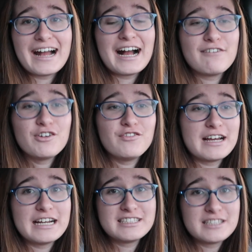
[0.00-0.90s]
I have a
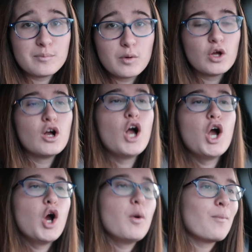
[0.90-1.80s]
very simple
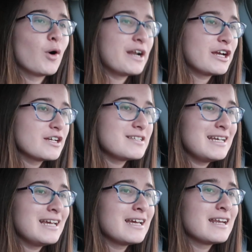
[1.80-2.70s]
morning
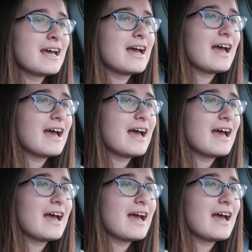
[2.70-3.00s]
routine.